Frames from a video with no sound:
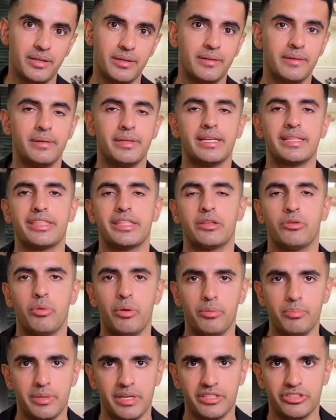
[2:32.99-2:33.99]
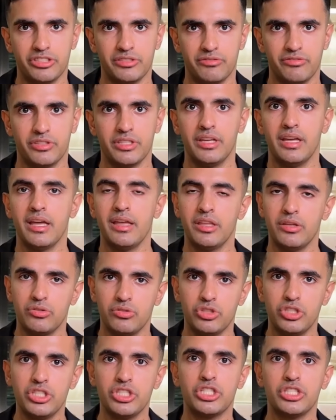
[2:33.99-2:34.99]
This is what makes it feel like a
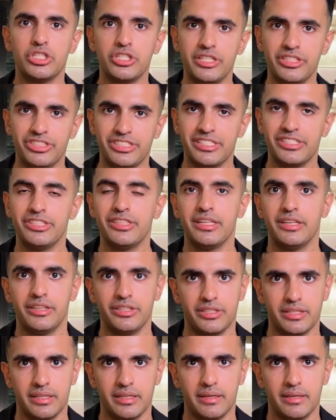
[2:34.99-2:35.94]
real assistant.